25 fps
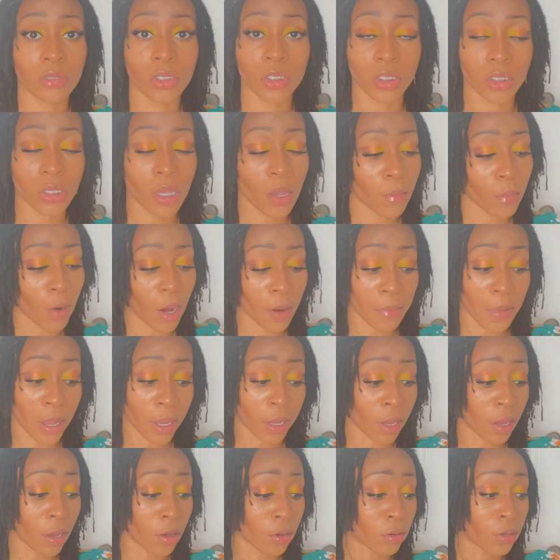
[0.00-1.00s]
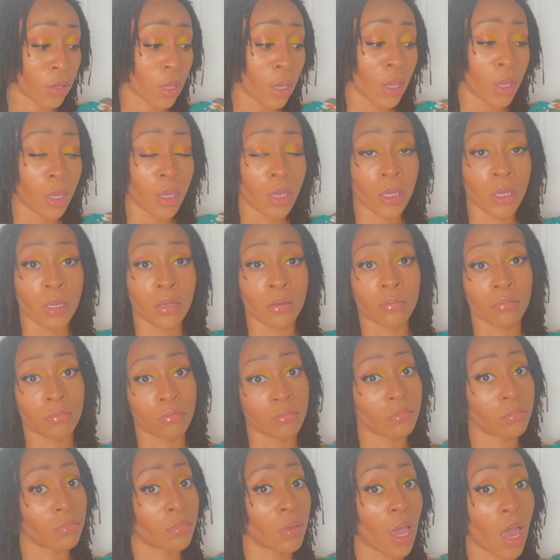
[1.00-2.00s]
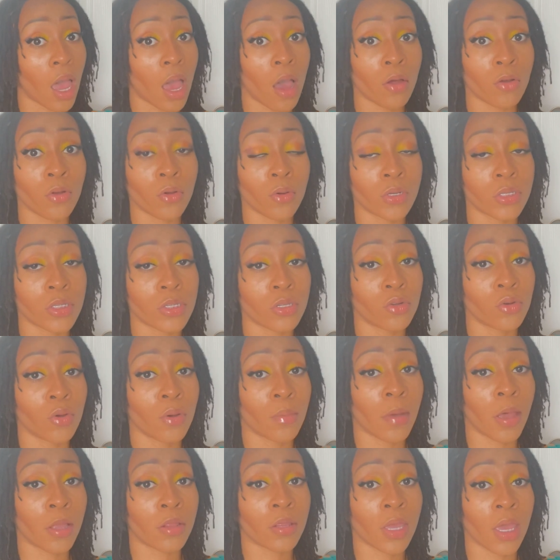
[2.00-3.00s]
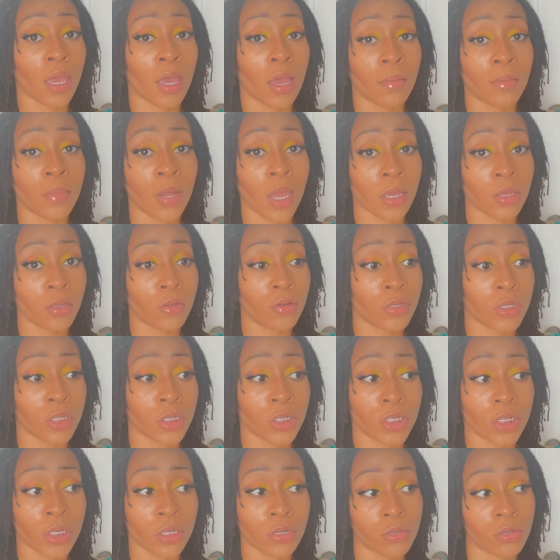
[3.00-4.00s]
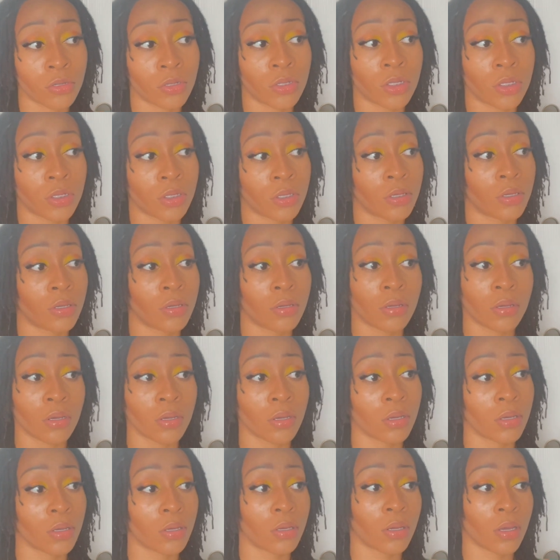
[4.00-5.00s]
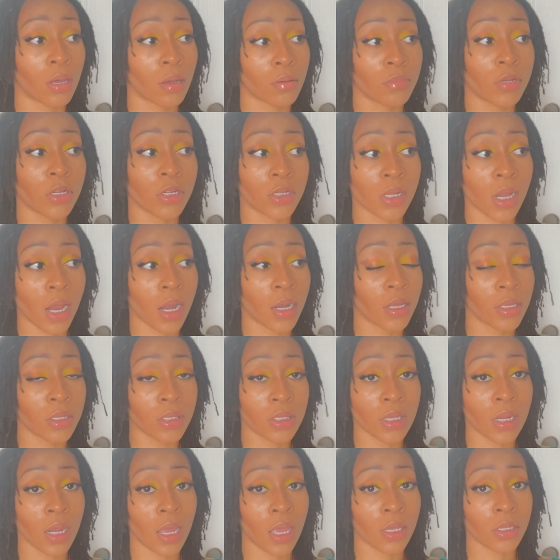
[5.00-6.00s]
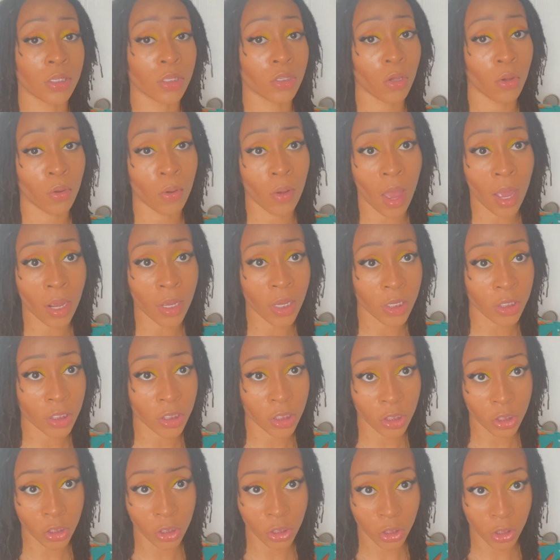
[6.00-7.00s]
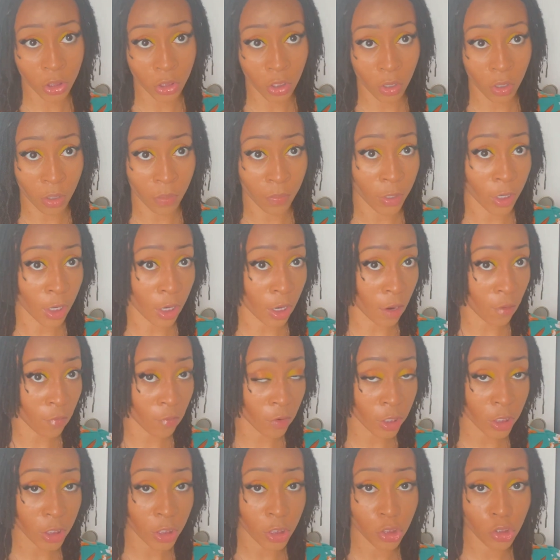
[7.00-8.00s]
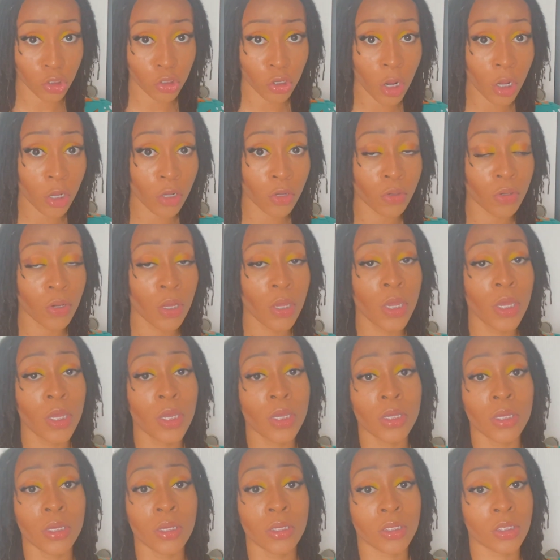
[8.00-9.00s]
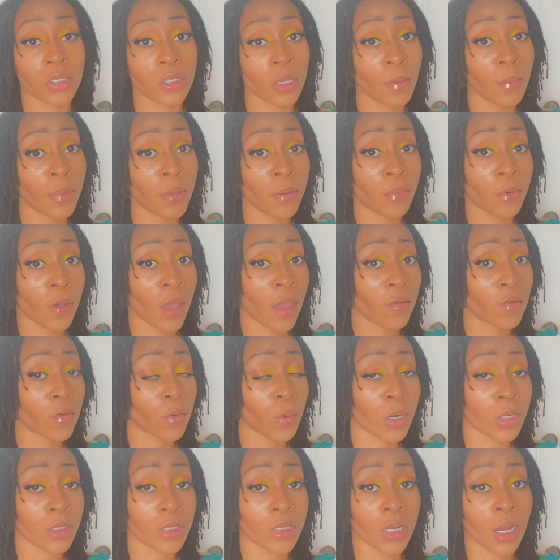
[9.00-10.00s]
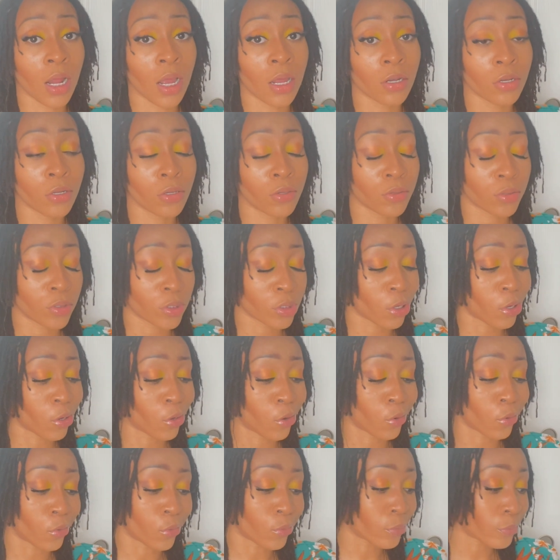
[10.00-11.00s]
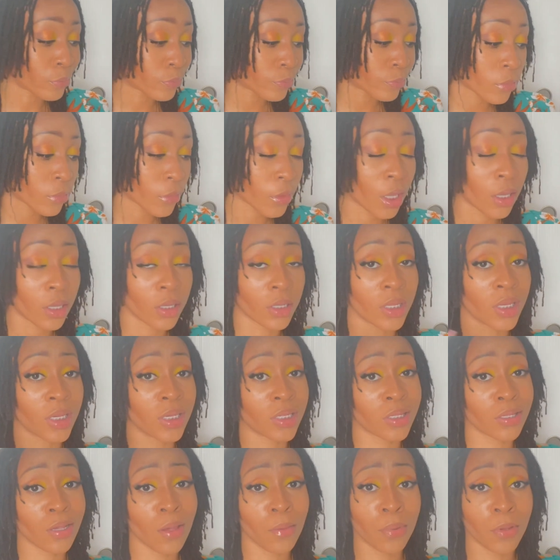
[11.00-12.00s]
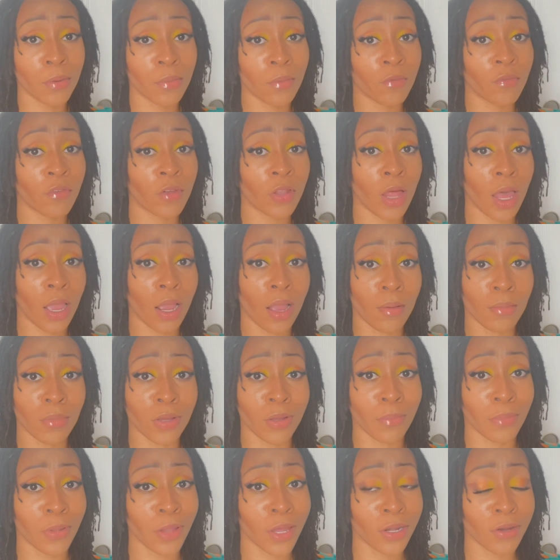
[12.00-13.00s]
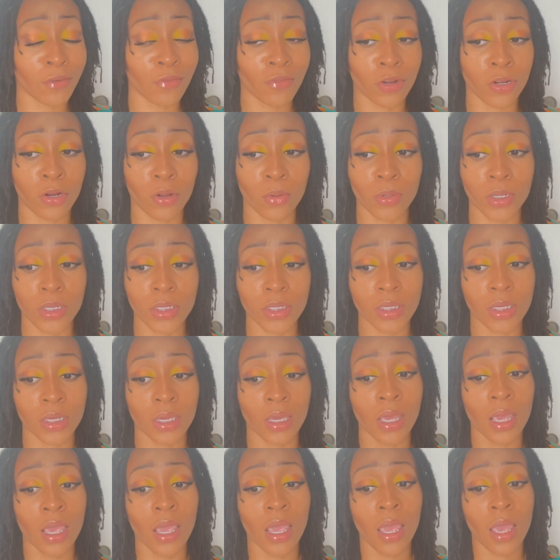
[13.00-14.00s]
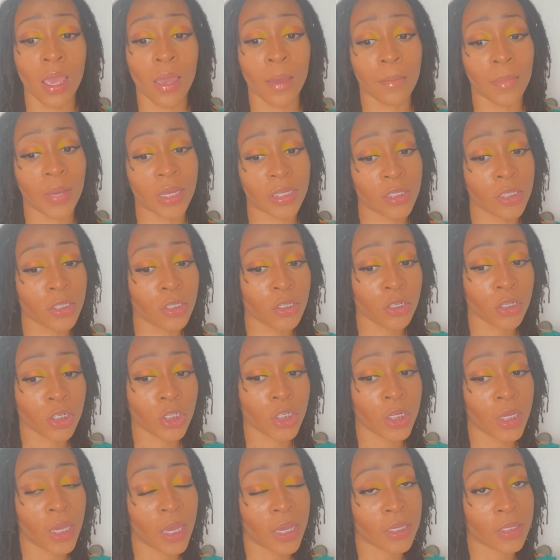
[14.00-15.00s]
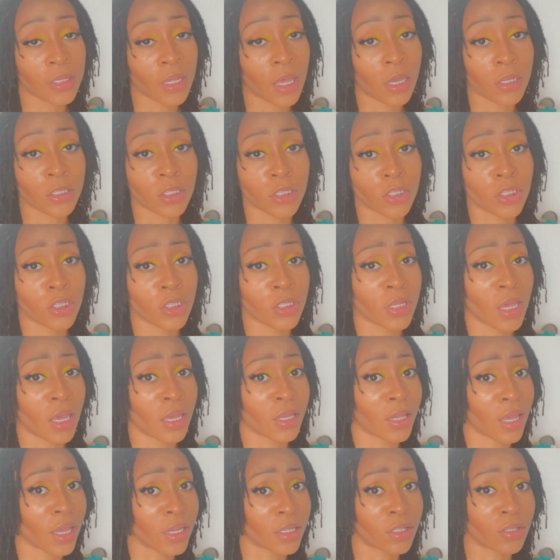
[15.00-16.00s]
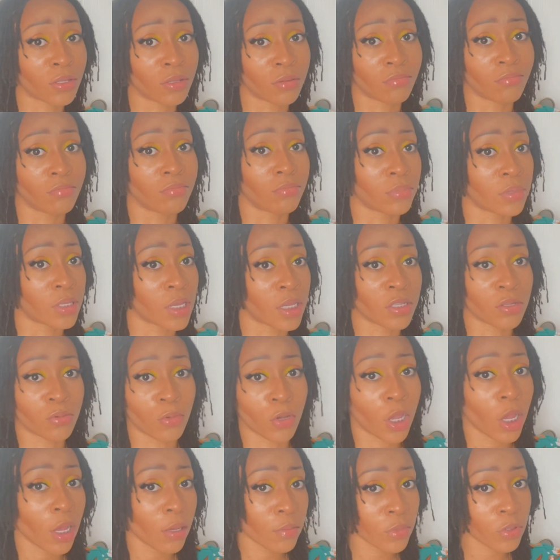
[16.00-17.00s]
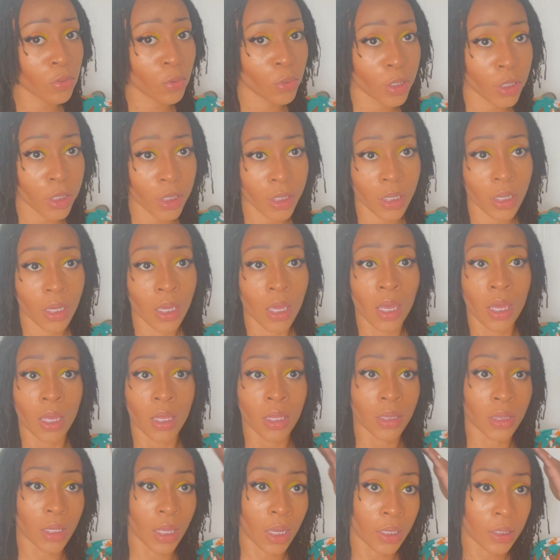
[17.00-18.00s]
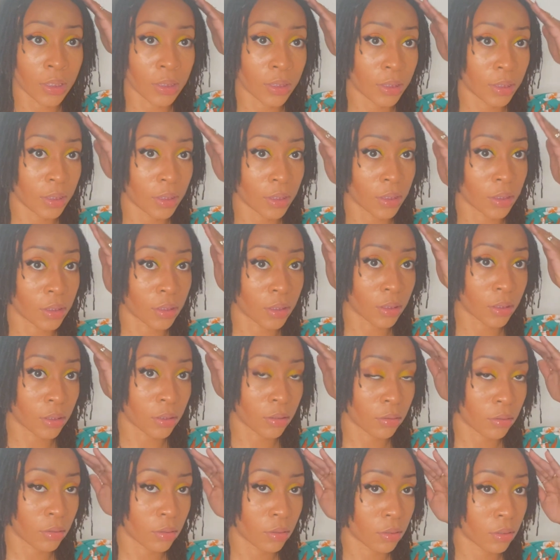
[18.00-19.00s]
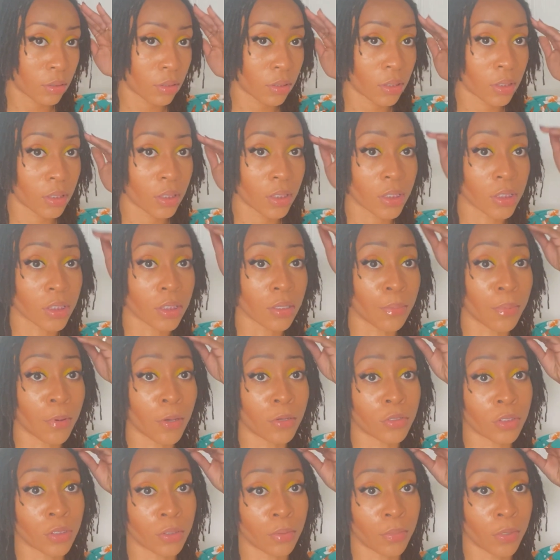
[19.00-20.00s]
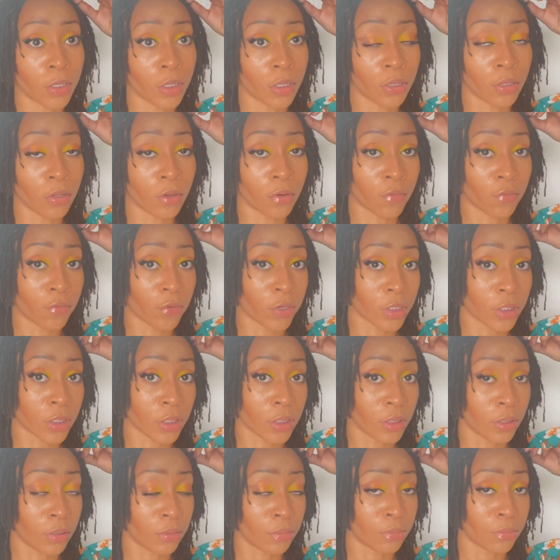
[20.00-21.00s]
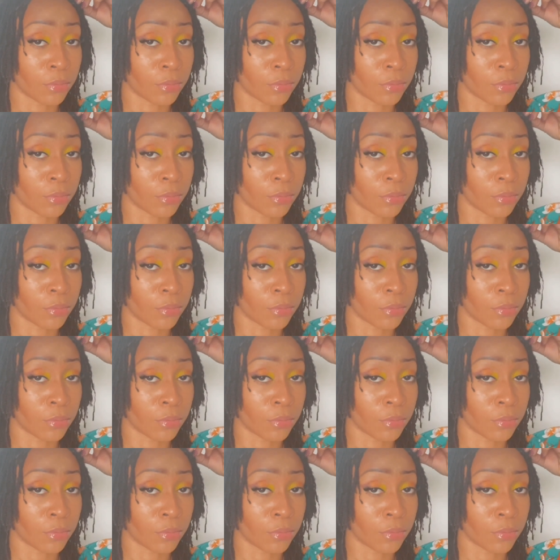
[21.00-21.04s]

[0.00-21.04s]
come right back out. I don't know what to do about that. I'm not using gels. I'm just not into that. So I guess it's just going to be a never-ending struggle. Some people have it worse than I do. So then some people feel like I'm complaining for no reason. My sister, she has locks, and she's like, that's what comes with it. Like, sis, it's supposed to be a little frizzy.